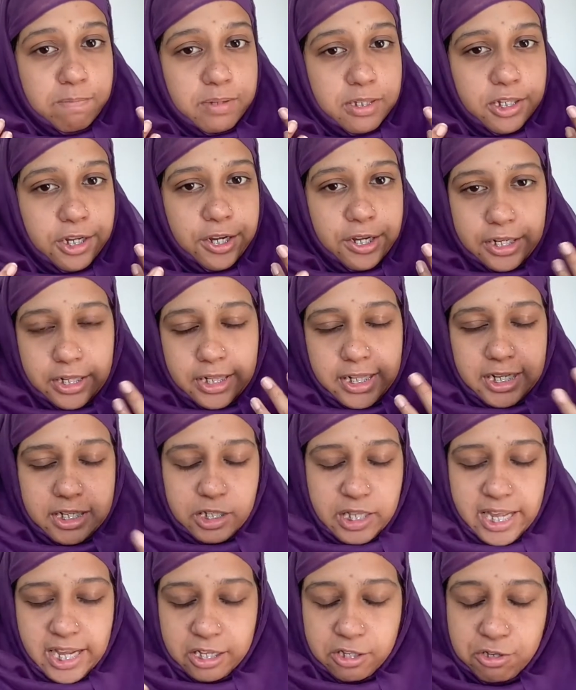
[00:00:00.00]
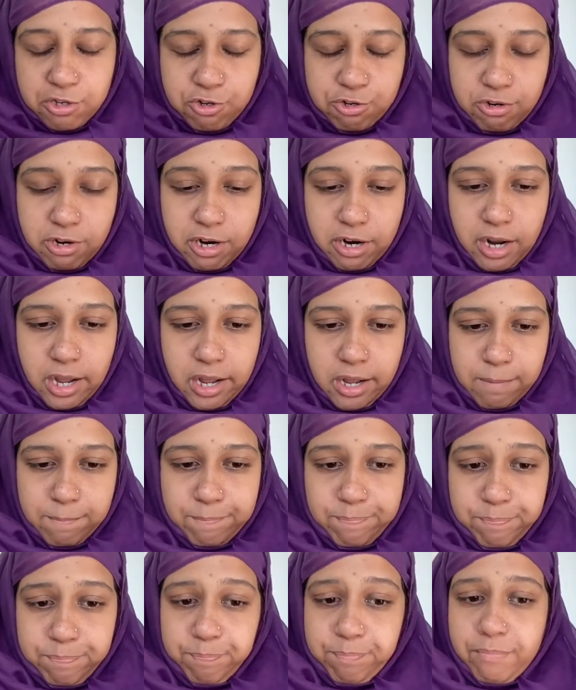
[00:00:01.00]
so there's extra
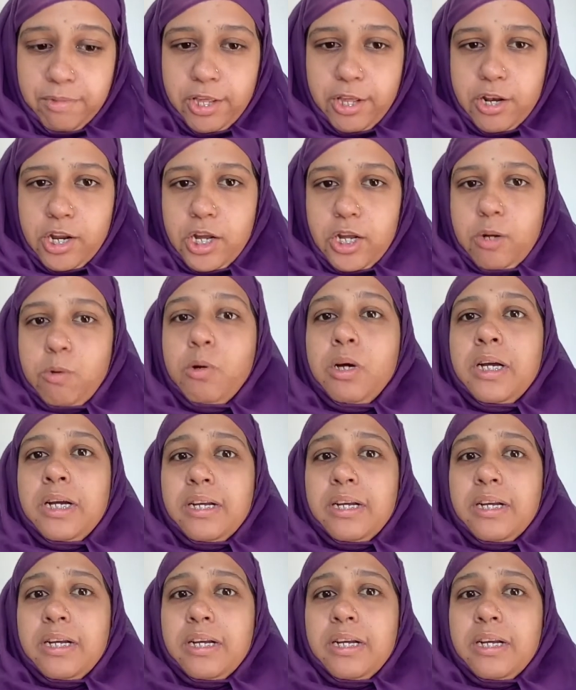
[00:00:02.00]
you know,